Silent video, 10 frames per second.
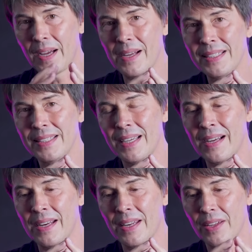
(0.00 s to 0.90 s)

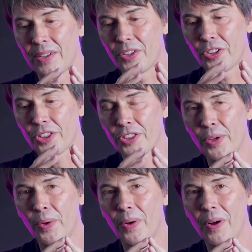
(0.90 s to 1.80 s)
Einstein
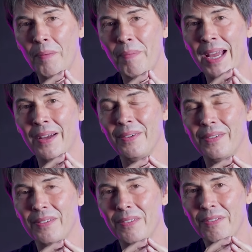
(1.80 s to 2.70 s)
thought
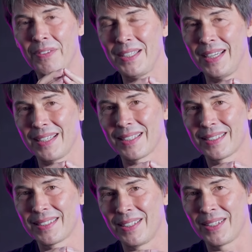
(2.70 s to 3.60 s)
about
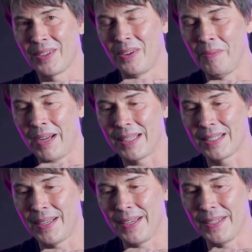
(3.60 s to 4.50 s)
physics and thought about
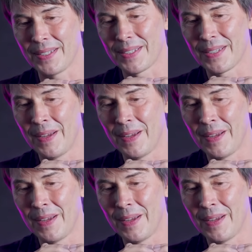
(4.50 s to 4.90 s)
science